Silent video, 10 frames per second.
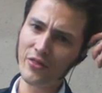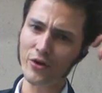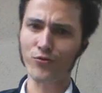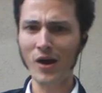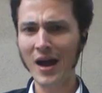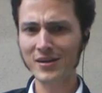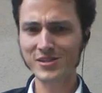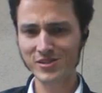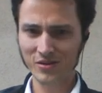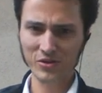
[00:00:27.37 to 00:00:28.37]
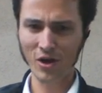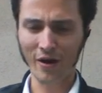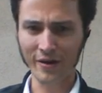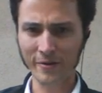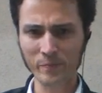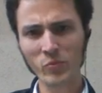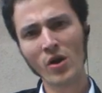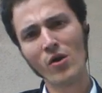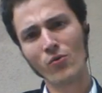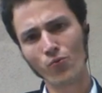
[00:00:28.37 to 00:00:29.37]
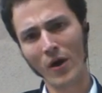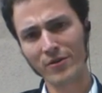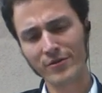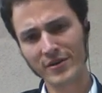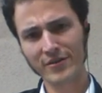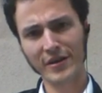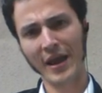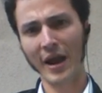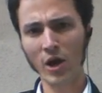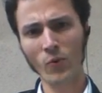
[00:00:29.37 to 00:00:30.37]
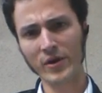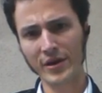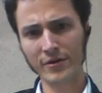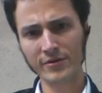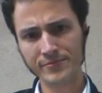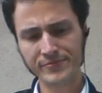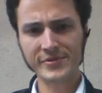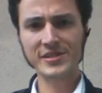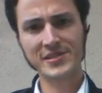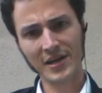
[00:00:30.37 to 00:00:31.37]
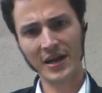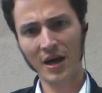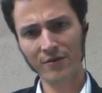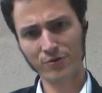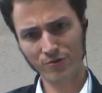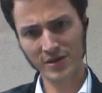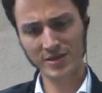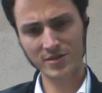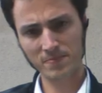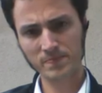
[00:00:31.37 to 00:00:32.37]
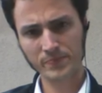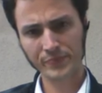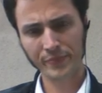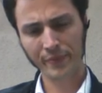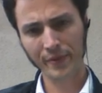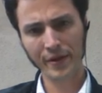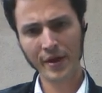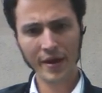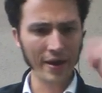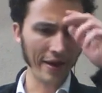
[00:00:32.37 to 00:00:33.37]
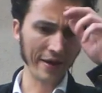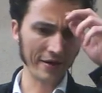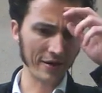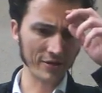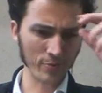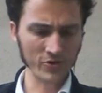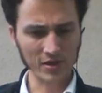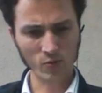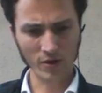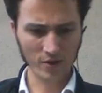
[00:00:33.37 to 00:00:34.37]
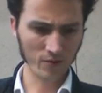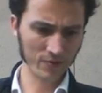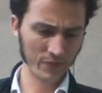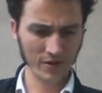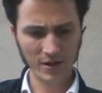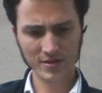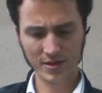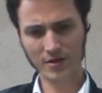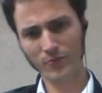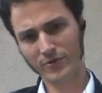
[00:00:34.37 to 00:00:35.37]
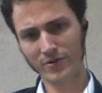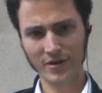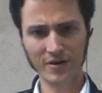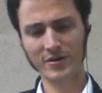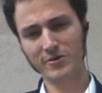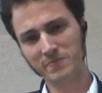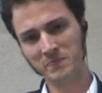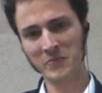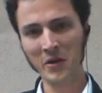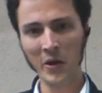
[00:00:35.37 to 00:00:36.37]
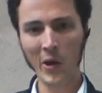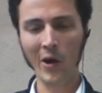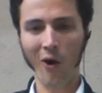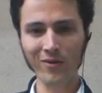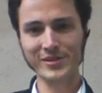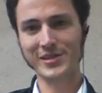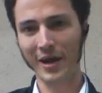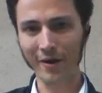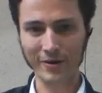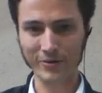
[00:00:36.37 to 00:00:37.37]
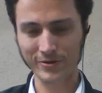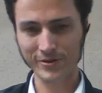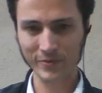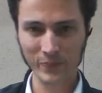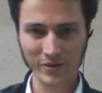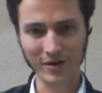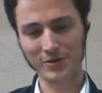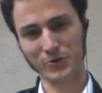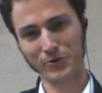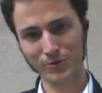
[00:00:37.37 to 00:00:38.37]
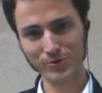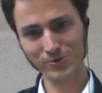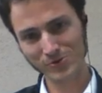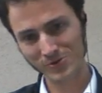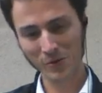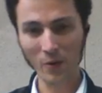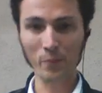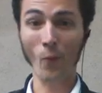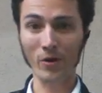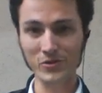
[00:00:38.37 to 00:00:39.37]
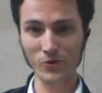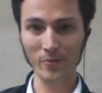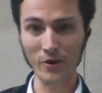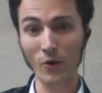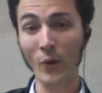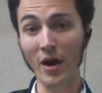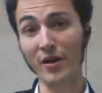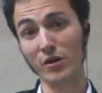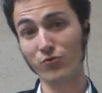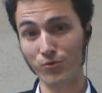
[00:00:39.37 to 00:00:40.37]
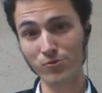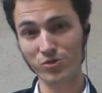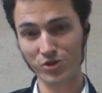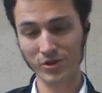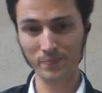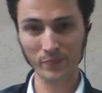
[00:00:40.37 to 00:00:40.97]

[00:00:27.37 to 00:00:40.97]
grass talking rather than the heroin needle sticking out of her wrist. And I suppose that's why, well, you guys end up with, I don't know, all these characters. Dr. Cruz, more concerned about going on a cruise ship,